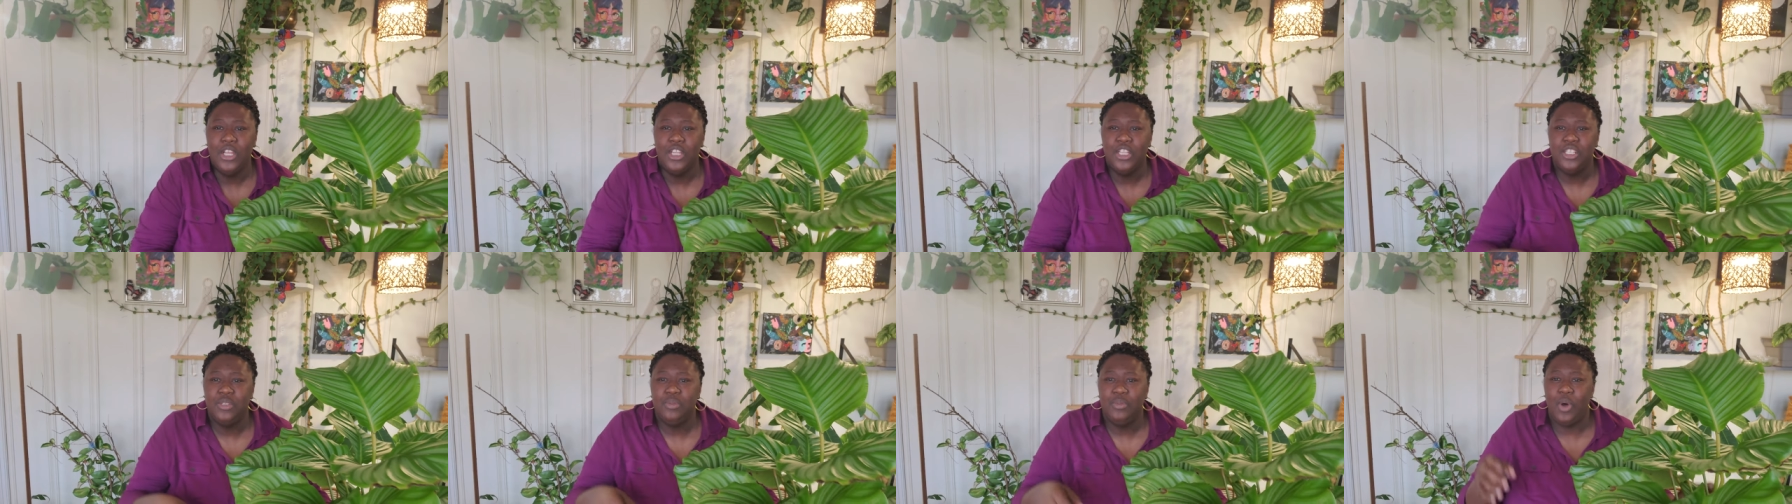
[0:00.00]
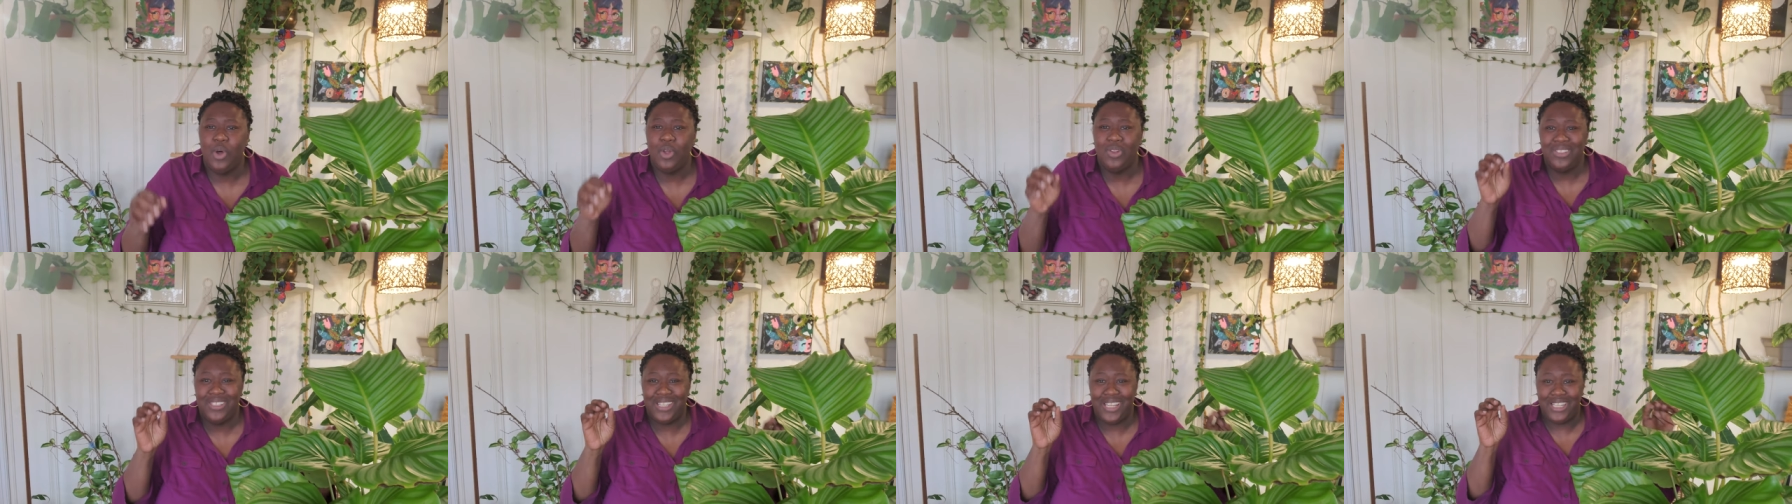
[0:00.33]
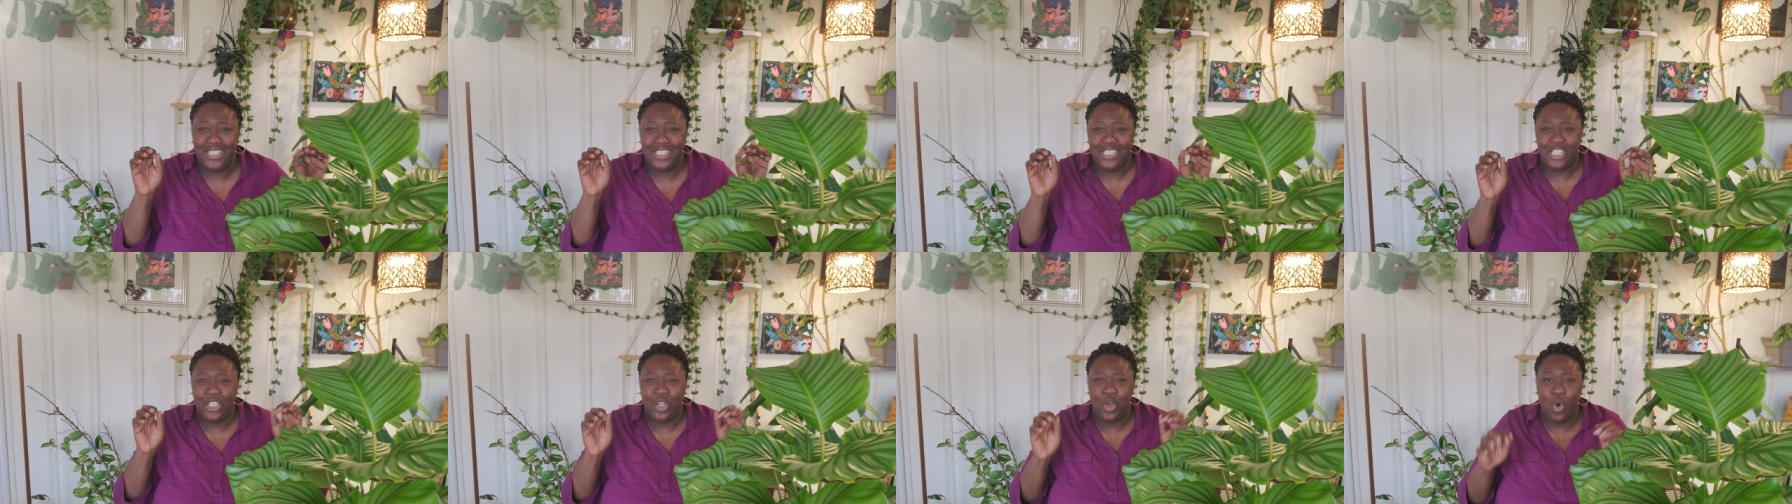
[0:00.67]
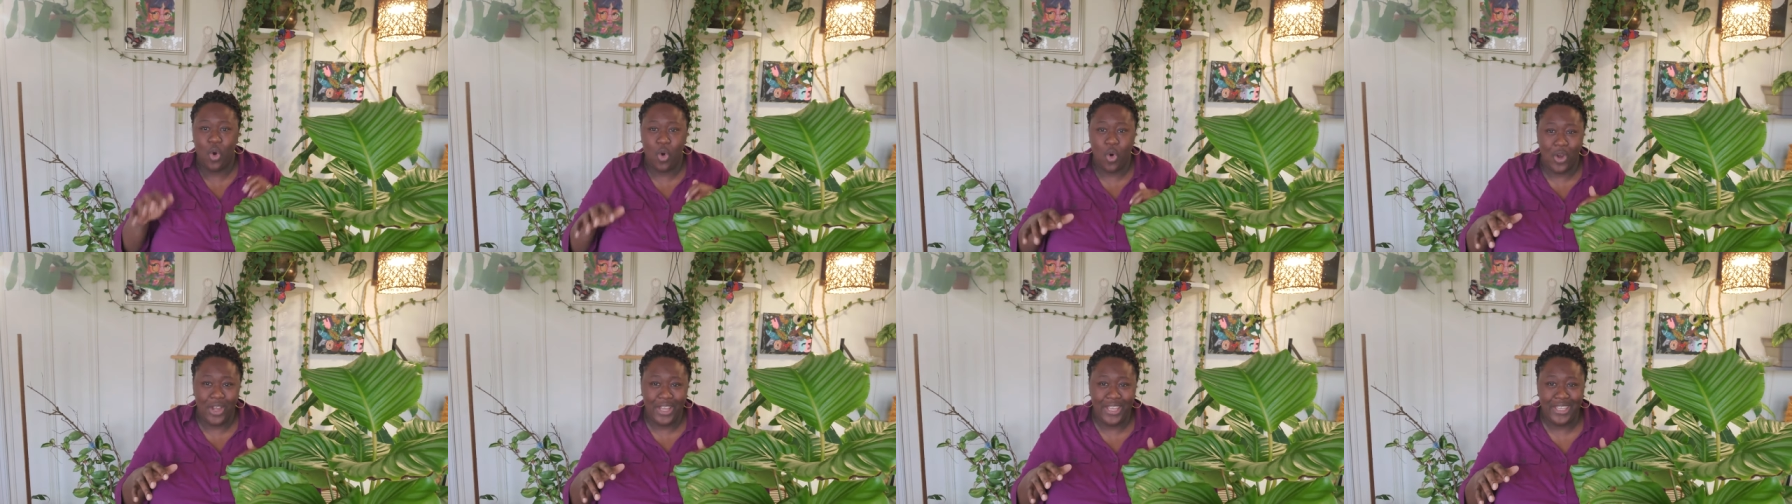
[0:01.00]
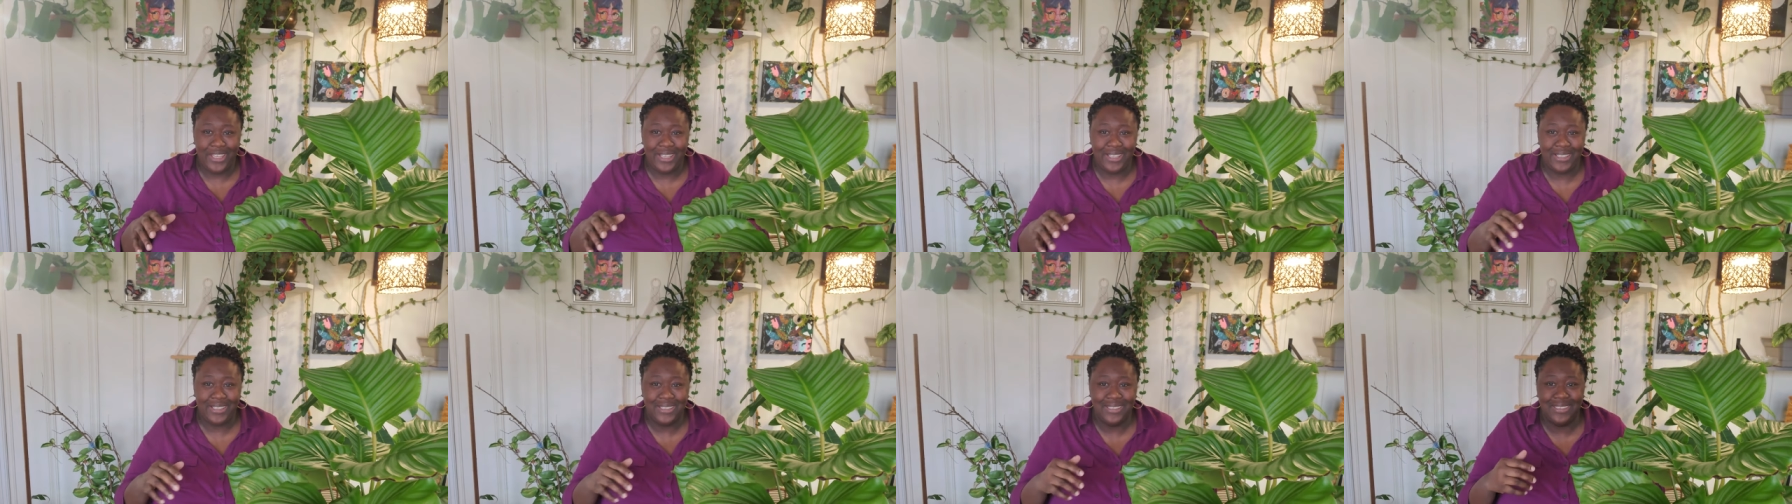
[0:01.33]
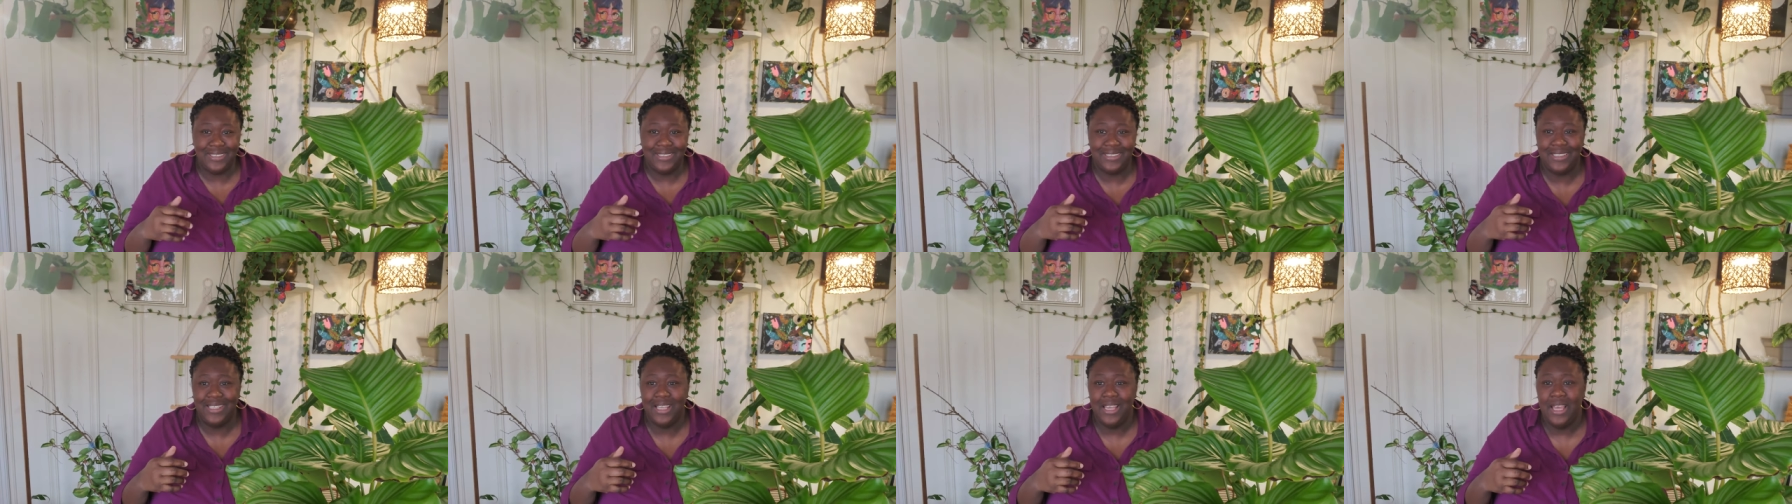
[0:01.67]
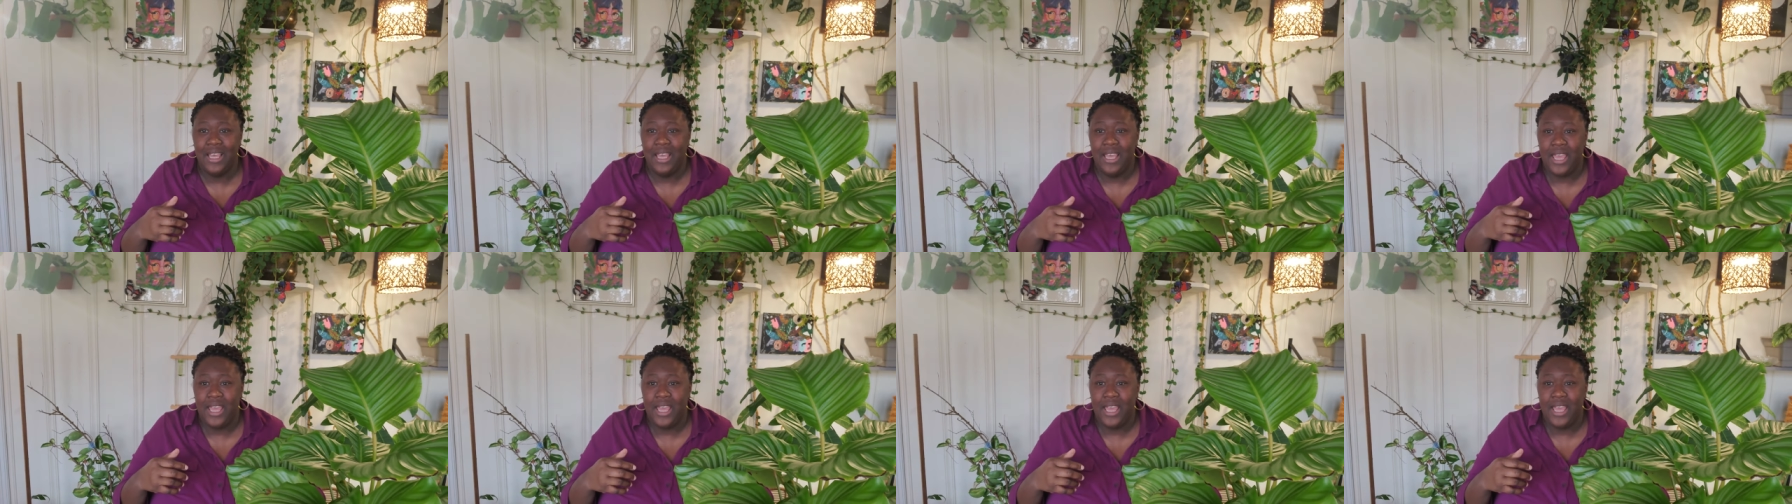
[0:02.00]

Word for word: small dainty Hoyas,